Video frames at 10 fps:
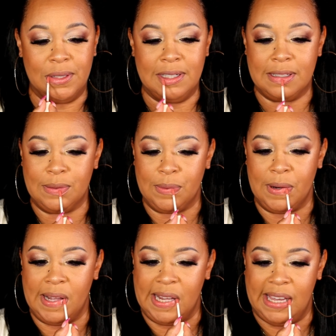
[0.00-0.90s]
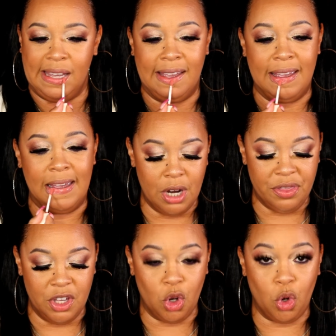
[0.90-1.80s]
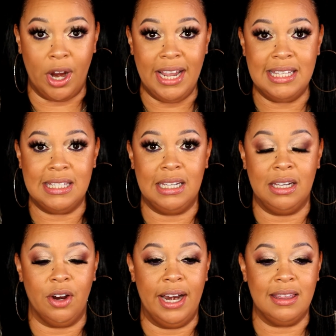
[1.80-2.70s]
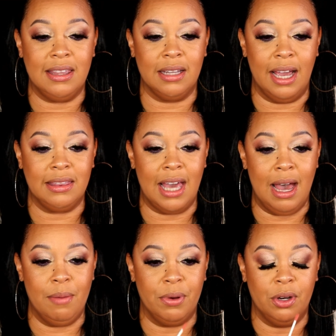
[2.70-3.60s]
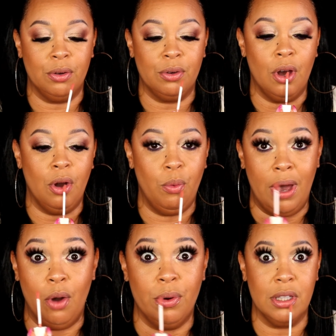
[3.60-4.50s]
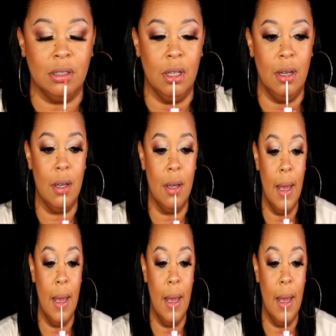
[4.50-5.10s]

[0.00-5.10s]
It's just really nothing crazy or anything like that, but it'll go well with the look.